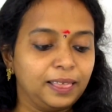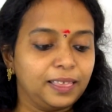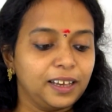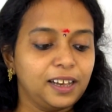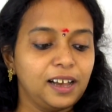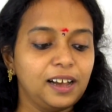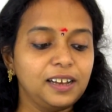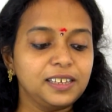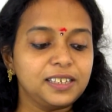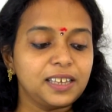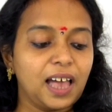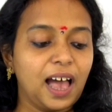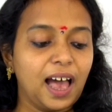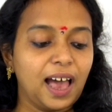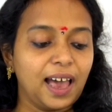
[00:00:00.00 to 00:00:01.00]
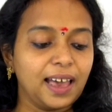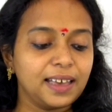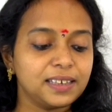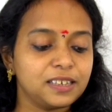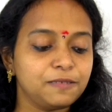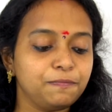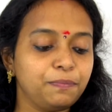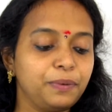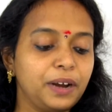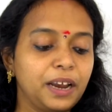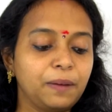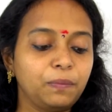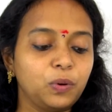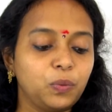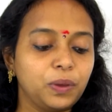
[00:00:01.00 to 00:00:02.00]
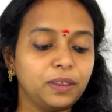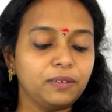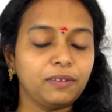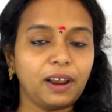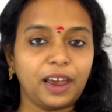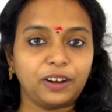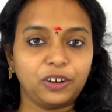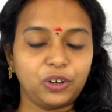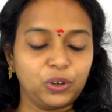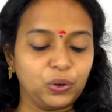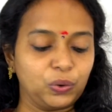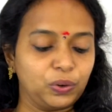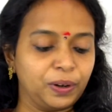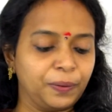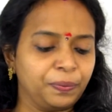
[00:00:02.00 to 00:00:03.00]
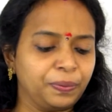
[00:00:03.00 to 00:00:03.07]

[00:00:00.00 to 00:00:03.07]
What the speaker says: The girl's eyes brimmed with gratitude.